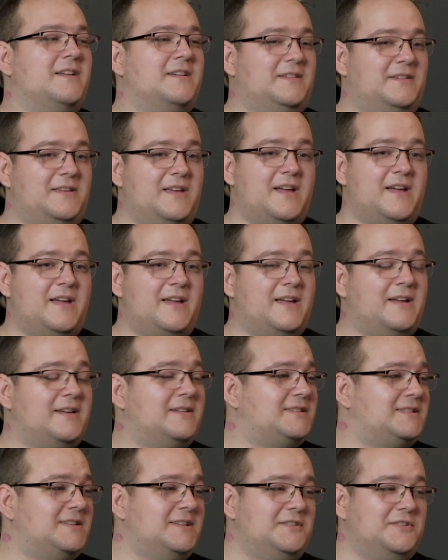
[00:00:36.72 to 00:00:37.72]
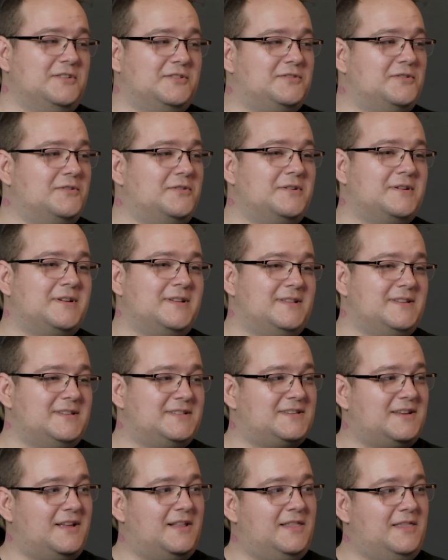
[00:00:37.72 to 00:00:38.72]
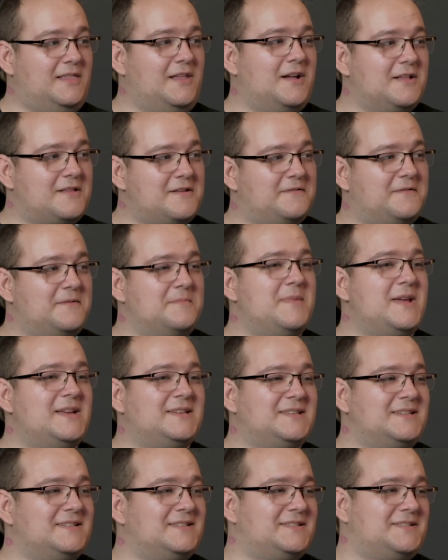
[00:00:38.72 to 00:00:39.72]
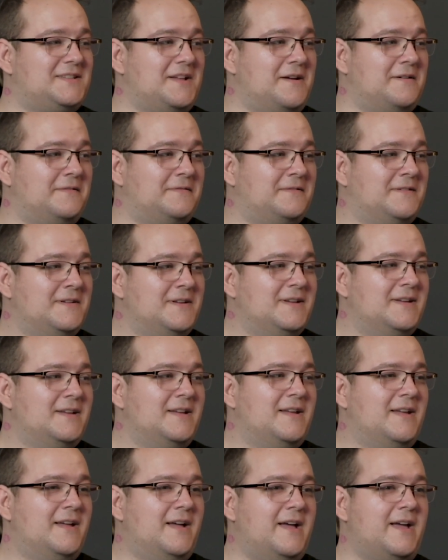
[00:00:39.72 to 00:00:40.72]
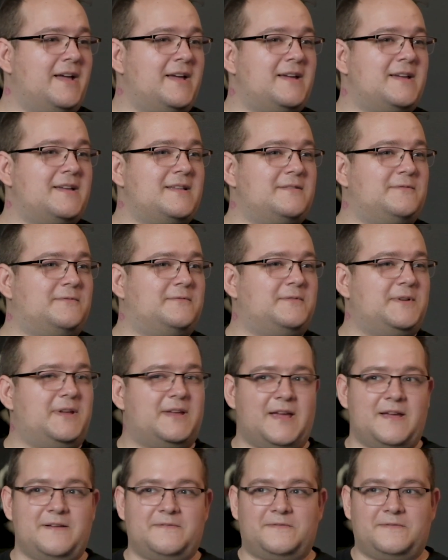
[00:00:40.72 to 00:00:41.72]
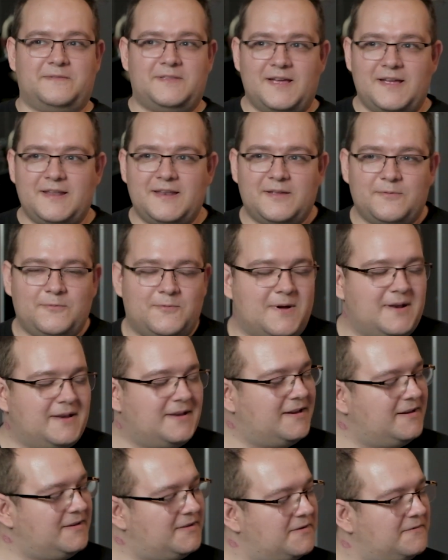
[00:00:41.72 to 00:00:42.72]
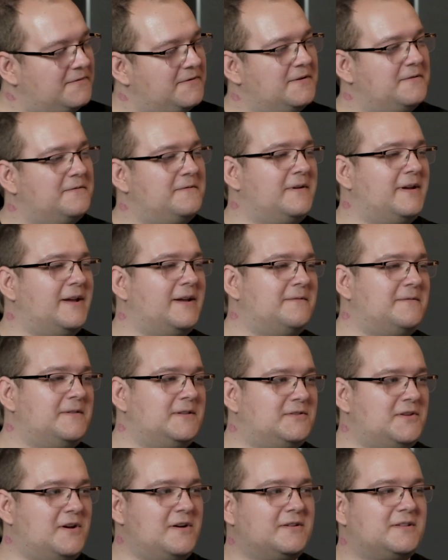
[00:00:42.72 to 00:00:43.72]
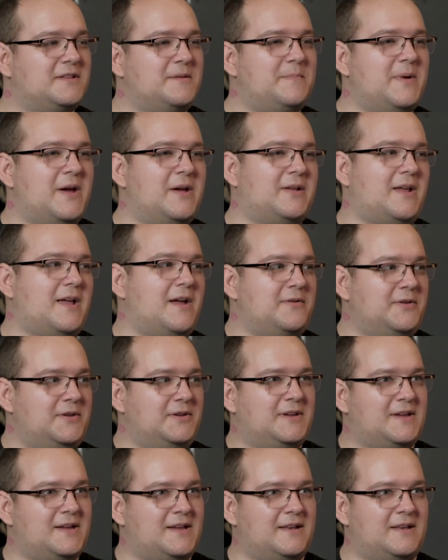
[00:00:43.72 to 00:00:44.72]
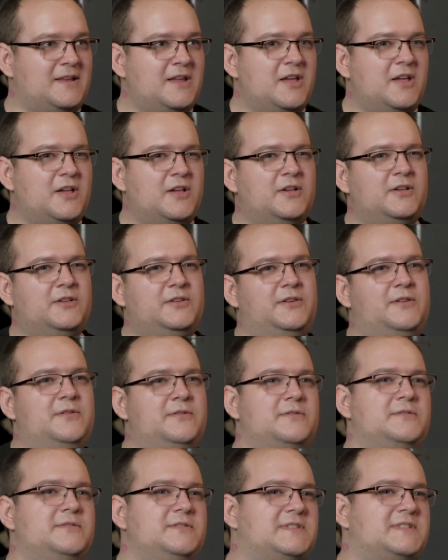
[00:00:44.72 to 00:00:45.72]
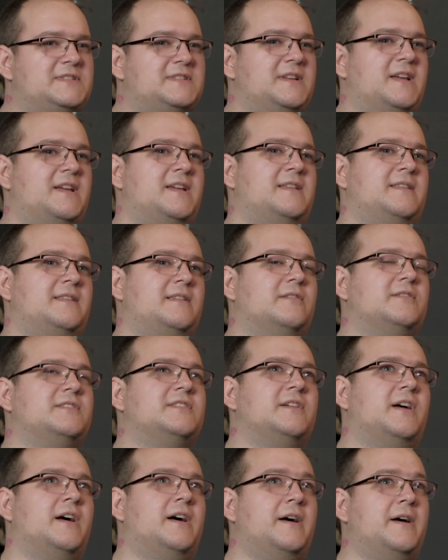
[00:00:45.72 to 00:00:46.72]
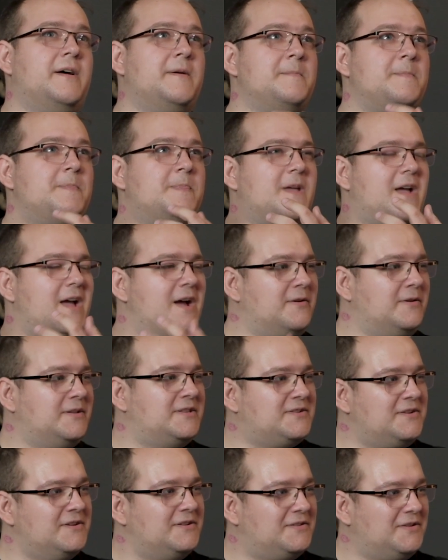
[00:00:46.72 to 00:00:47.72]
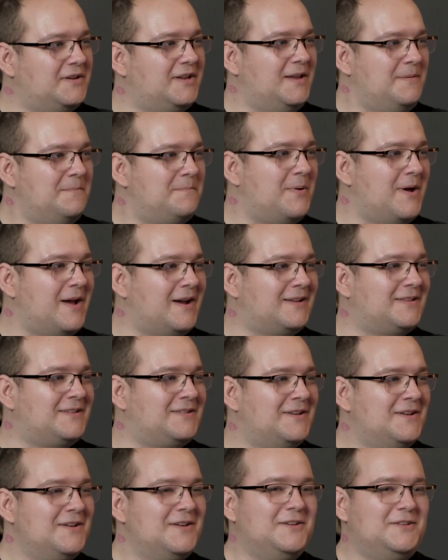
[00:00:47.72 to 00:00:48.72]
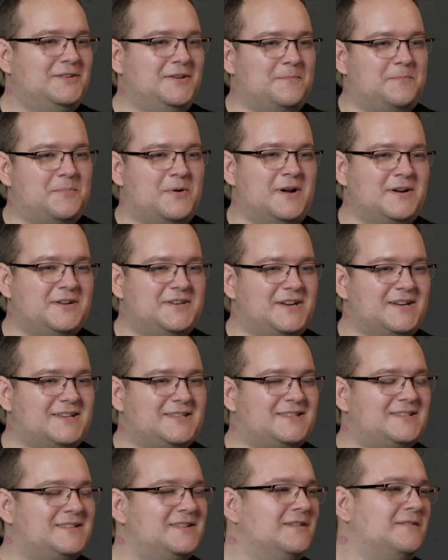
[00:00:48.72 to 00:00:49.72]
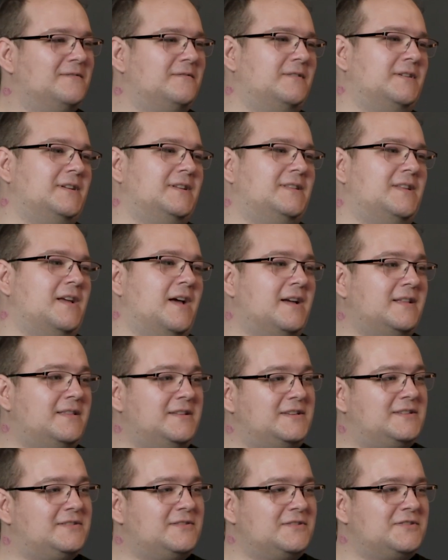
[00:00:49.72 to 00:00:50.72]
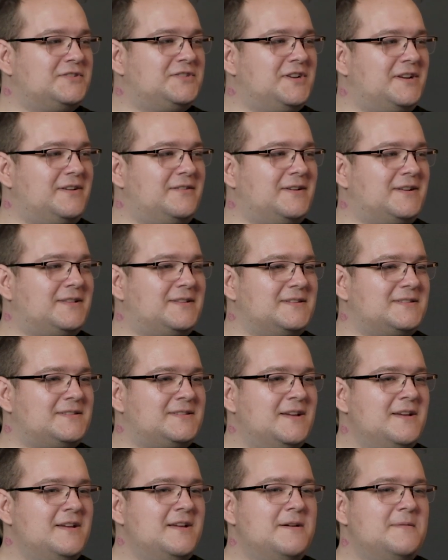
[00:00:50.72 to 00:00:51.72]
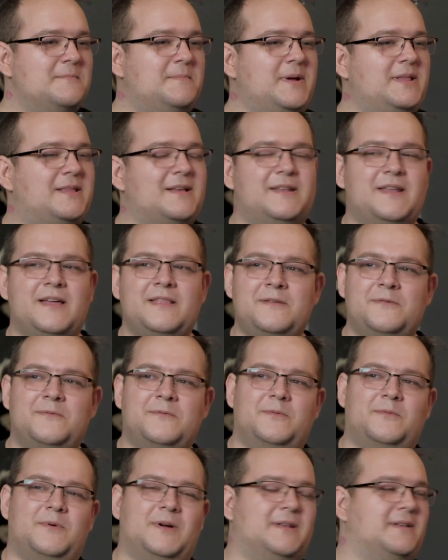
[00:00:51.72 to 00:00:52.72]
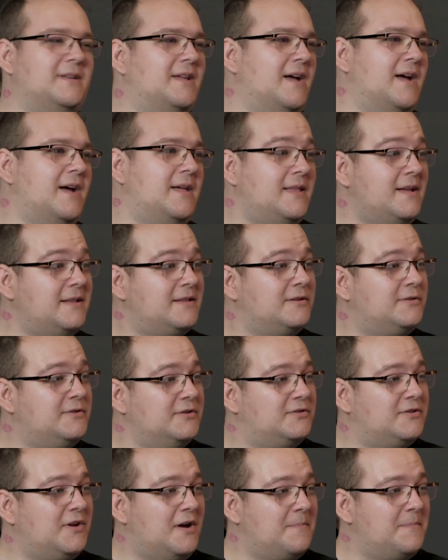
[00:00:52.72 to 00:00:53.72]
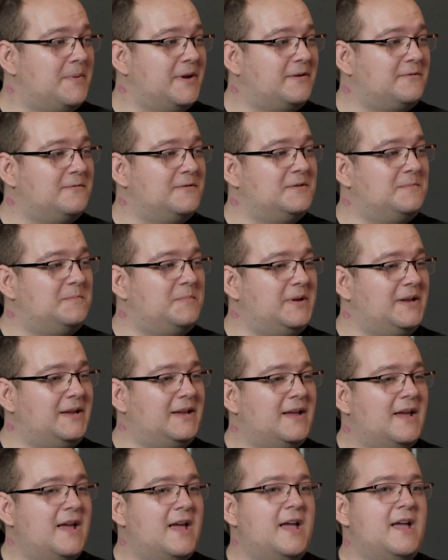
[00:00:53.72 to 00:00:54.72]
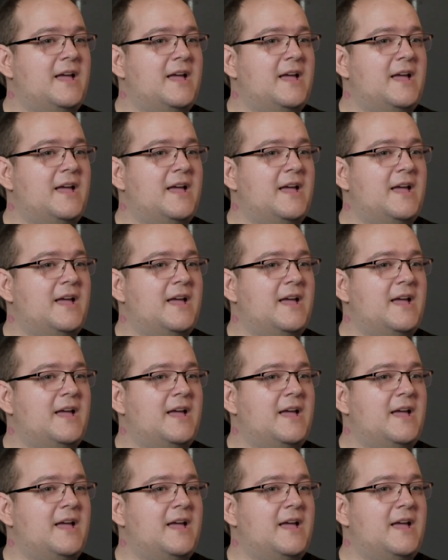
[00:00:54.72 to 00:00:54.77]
Yeah, I've seen your talk and there's a lot of amazing stuff. And we have done one interview where we talked about how you can use and how it's going to impact your projects with the source generators. But another good topic would be,